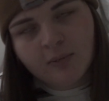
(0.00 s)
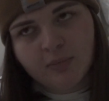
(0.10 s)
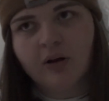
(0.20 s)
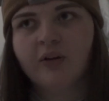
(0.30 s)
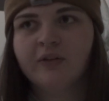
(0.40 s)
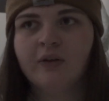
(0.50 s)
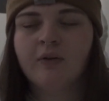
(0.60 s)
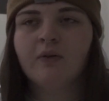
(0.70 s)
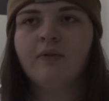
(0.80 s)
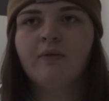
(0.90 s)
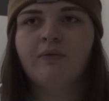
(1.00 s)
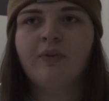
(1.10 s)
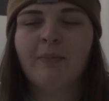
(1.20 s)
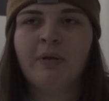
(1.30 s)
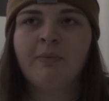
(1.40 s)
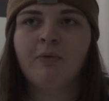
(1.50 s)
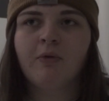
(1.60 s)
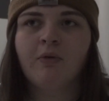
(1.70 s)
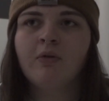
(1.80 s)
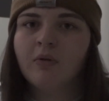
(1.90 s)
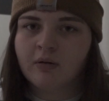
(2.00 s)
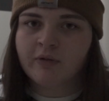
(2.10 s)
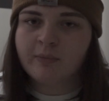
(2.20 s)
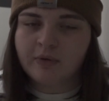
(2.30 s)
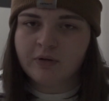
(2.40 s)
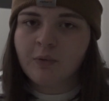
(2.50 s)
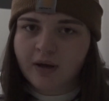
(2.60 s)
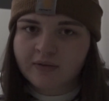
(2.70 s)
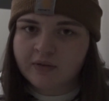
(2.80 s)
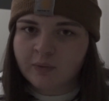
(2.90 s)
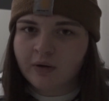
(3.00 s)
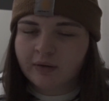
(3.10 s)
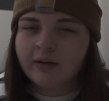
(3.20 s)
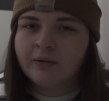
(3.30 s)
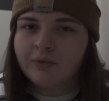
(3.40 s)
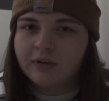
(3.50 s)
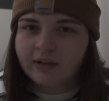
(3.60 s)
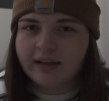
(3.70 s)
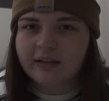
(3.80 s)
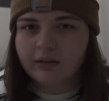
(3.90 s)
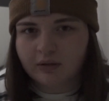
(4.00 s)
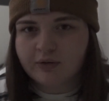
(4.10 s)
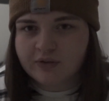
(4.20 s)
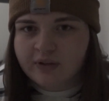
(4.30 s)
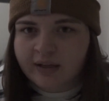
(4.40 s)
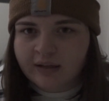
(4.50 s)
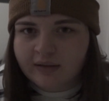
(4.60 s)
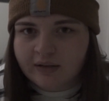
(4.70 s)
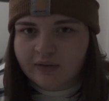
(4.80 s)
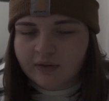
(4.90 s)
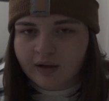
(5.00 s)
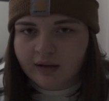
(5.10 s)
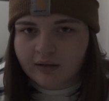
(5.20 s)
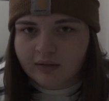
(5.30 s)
but also that people who are from the US as well can relate and understand that it's not